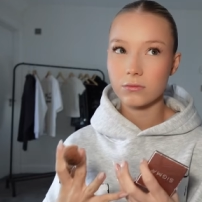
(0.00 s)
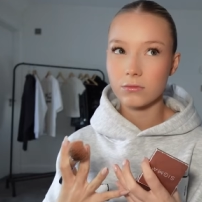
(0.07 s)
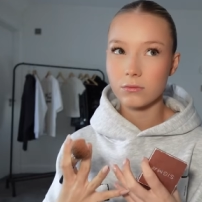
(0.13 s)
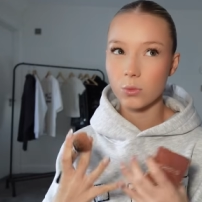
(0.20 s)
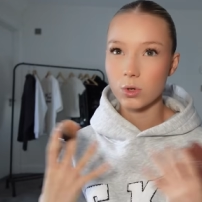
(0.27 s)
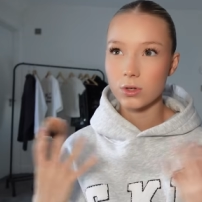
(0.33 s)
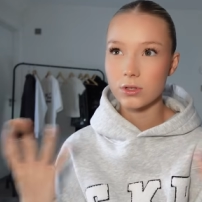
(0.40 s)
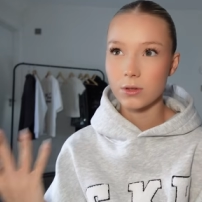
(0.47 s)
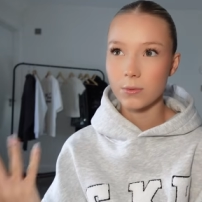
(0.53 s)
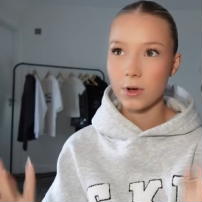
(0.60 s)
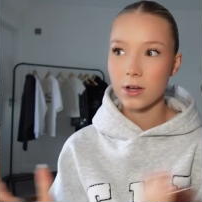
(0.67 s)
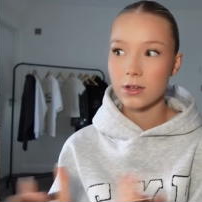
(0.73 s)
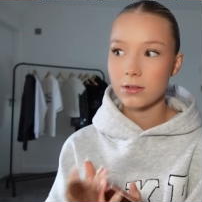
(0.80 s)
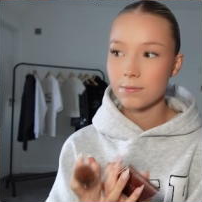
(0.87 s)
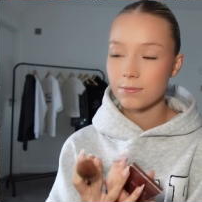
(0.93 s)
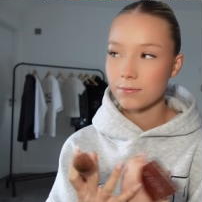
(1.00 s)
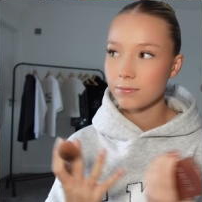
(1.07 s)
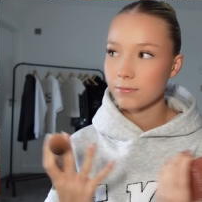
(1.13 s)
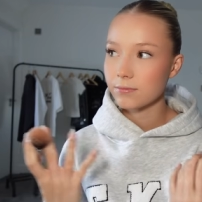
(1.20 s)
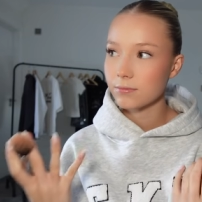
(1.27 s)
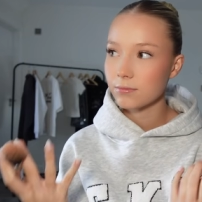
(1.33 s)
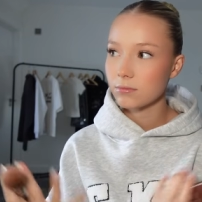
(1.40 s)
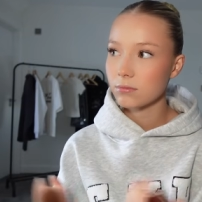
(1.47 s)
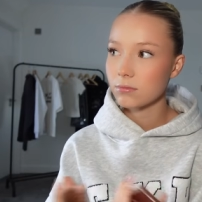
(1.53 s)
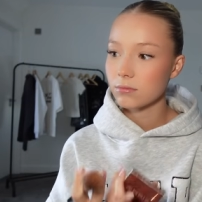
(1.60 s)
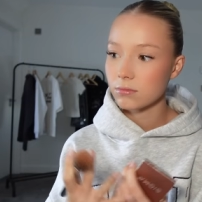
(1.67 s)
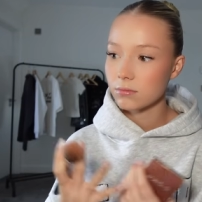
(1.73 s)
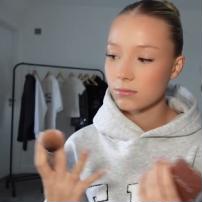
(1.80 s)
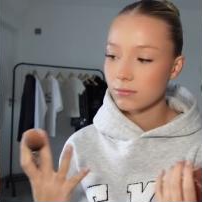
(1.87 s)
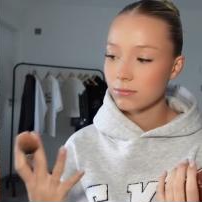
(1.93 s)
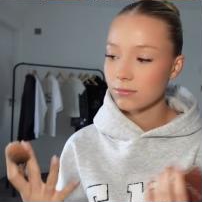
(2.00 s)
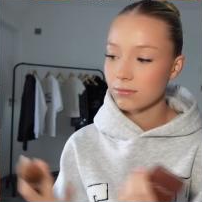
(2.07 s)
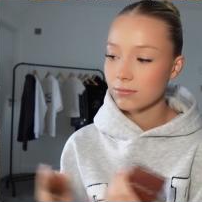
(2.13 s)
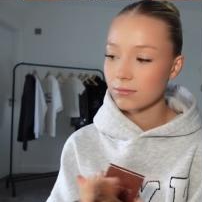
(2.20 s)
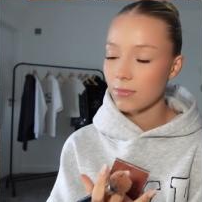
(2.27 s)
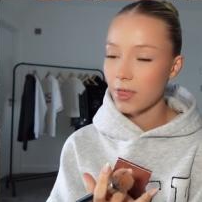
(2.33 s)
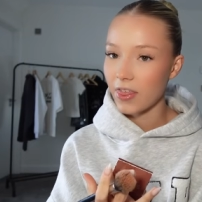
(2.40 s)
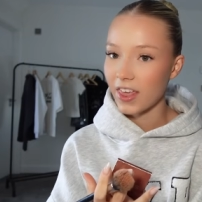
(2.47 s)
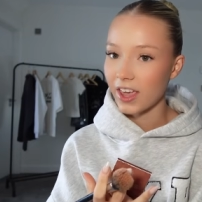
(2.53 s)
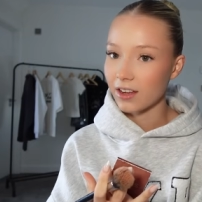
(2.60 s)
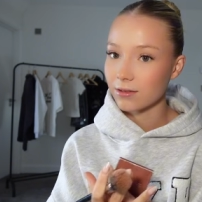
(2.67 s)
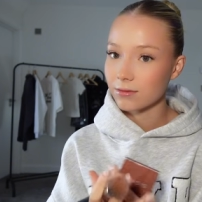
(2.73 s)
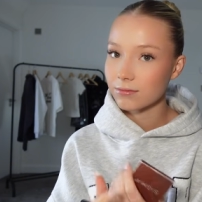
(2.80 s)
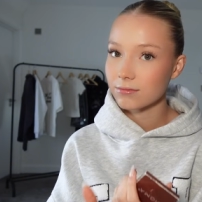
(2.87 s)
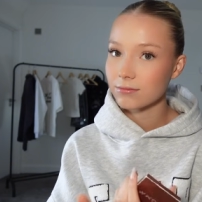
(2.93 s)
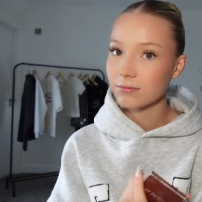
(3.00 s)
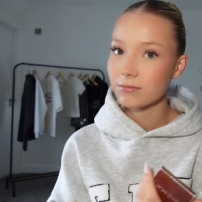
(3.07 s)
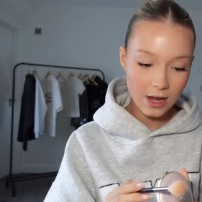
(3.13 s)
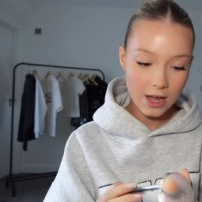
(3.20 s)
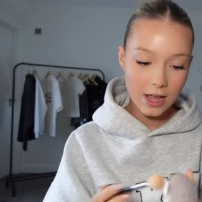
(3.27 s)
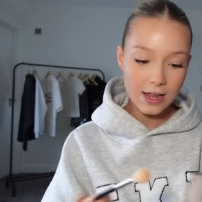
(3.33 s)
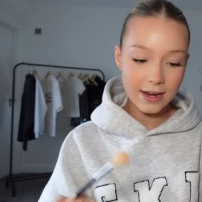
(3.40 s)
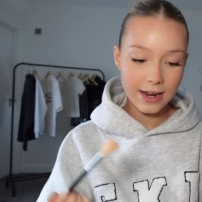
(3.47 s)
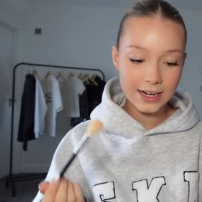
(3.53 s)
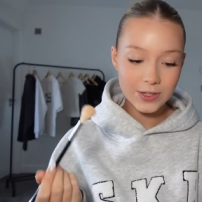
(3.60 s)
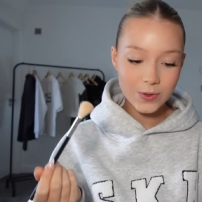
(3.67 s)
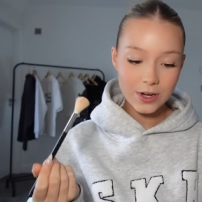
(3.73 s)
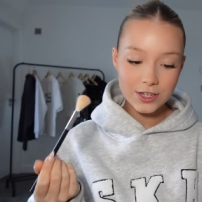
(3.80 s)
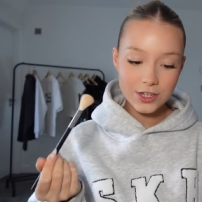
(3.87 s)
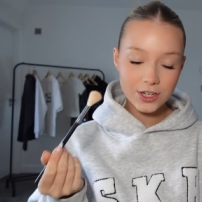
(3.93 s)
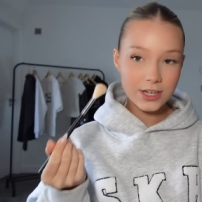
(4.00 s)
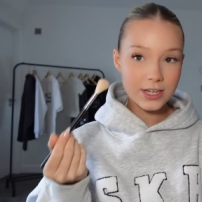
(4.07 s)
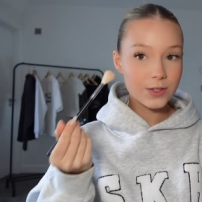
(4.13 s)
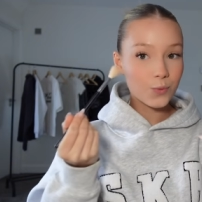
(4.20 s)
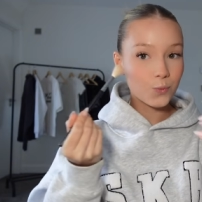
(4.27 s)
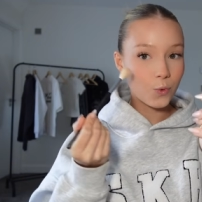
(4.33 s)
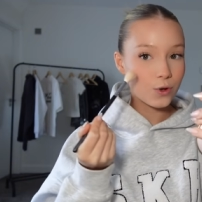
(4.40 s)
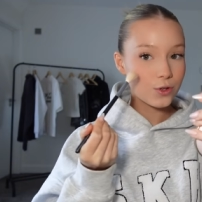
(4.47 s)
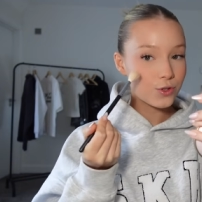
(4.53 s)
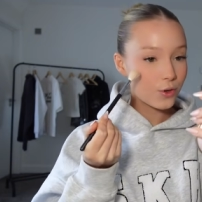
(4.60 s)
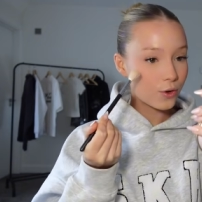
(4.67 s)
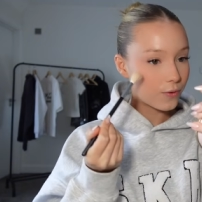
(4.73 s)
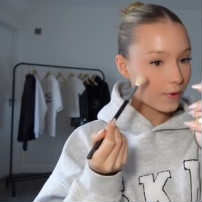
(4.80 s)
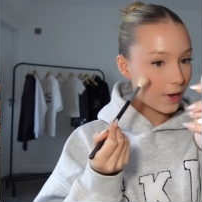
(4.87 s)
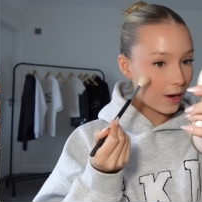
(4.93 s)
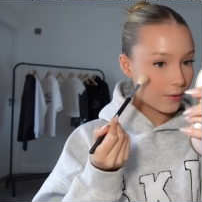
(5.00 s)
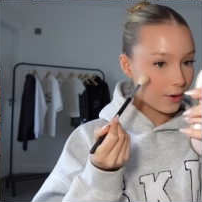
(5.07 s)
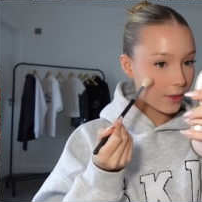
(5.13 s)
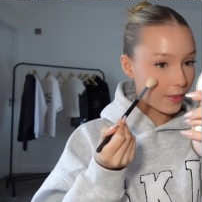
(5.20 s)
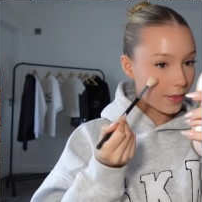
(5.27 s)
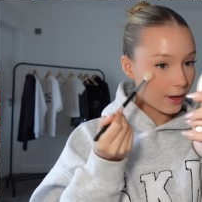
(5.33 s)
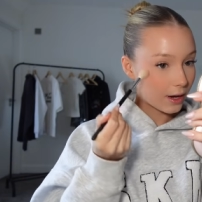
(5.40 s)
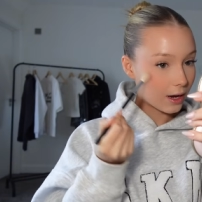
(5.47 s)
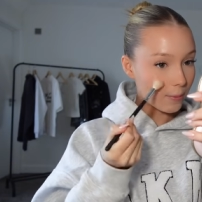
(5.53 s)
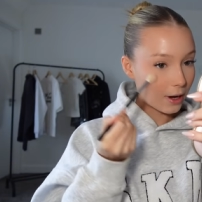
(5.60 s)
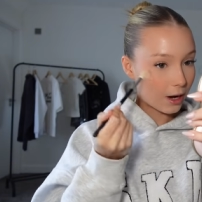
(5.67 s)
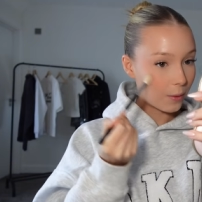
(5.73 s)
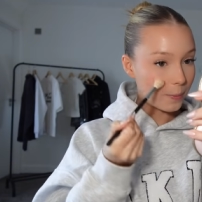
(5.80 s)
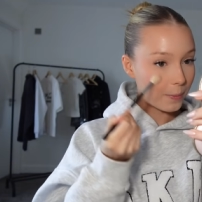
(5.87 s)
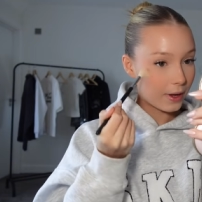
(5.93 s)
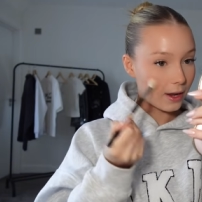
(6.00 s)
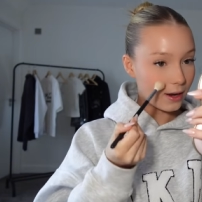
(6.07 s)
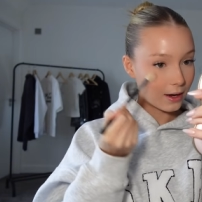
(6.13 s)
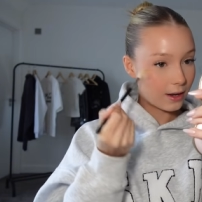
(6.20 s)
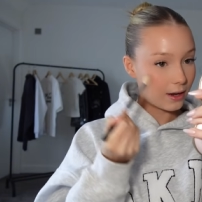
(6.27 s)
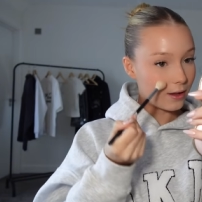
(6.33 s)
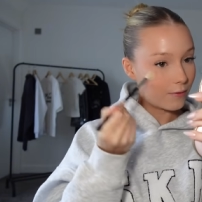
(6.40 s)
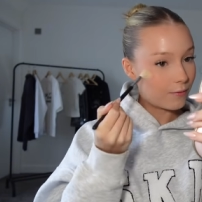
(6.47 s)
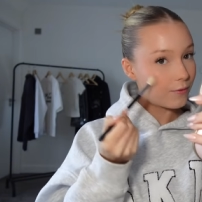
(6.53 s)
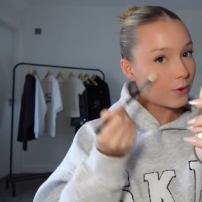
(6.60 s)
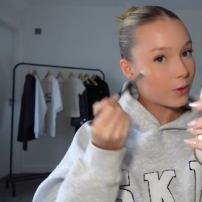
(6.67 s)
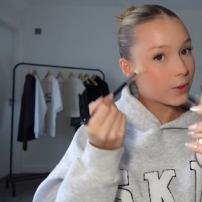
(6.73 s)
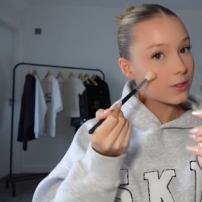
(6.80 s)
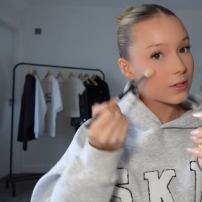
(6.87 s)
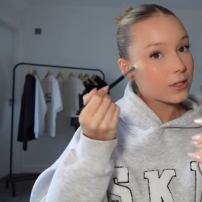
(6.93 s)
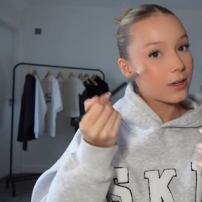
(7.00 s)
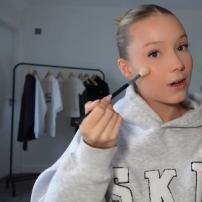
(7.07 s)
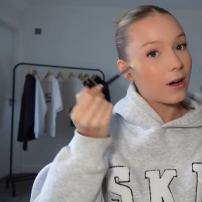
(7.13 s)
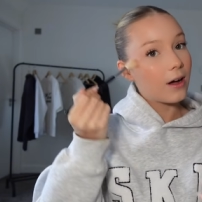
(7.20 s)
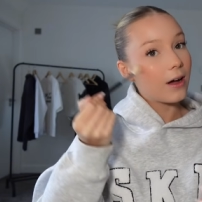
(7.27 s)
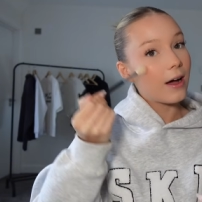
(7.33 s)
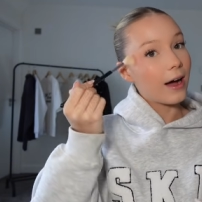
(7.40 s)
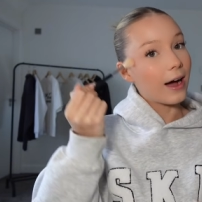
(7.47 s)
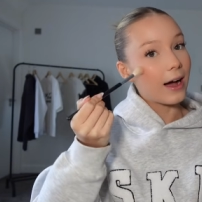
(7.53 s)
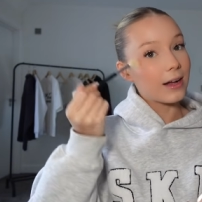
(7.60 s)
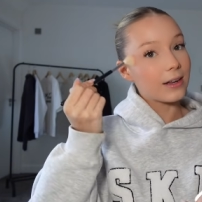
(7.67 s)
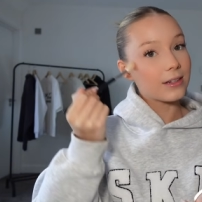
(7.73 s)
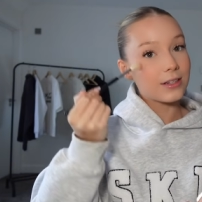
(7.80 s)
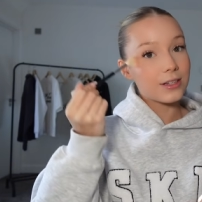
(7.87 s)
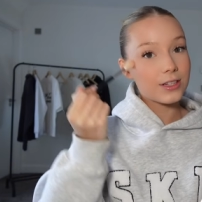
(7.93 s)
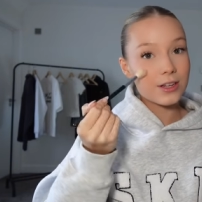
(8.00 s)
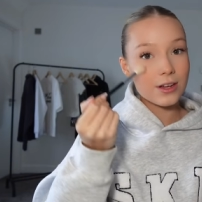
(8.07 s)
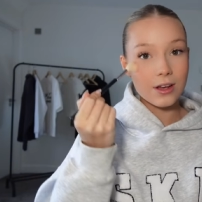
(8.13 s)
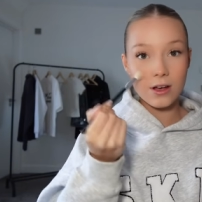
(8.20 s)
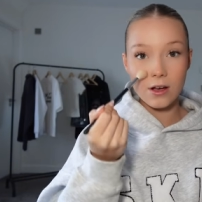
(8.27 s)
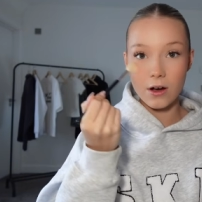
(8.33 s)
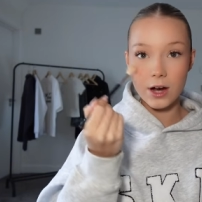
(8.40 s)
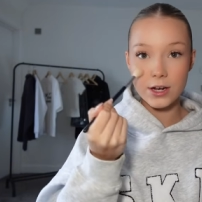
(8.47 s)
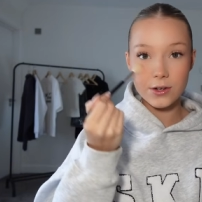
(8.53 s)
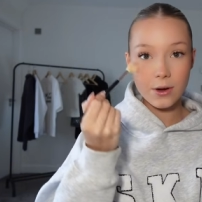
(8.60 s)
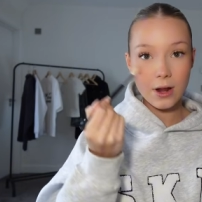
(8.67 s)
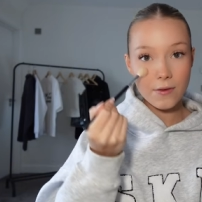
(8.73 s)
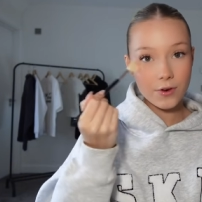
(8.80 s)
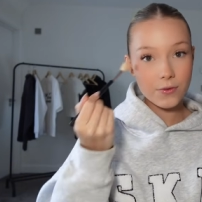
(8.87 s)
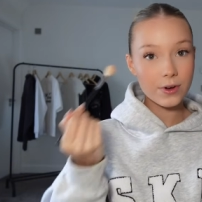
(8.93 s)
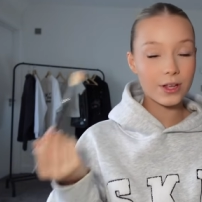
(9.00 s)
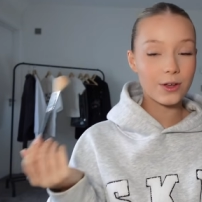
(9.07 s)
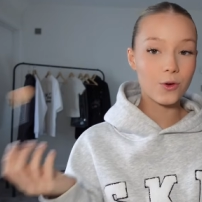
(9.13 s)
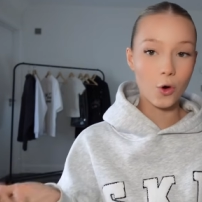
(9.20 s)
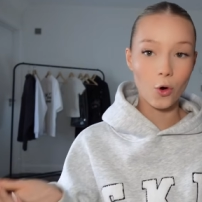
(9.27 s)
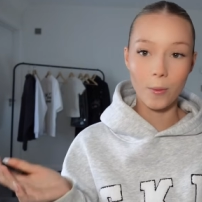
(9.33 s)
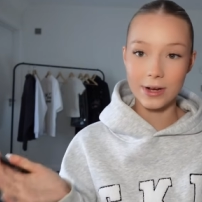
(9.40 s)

what is the word? The thing. Next question is what's your favourite thing about being an influencer? And I don't ever really call